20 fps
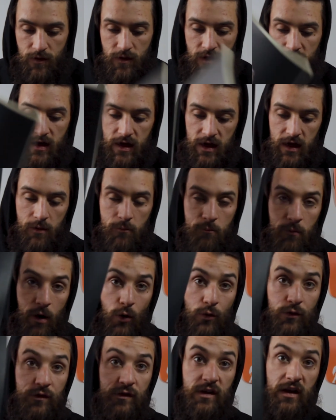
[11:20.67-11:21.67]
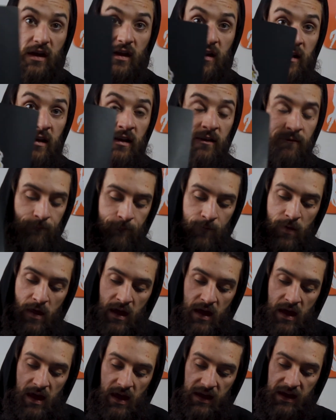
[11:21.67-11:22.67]
the Moleskine
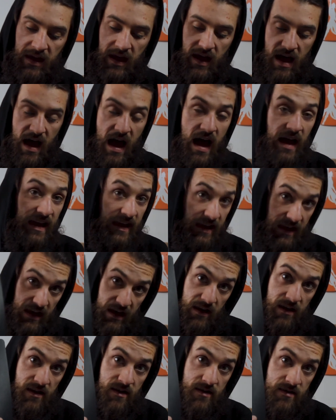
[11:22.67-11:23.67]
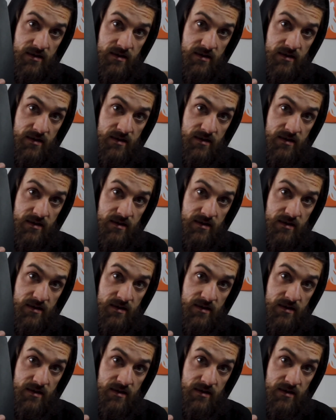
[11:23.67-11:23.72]
Cahier,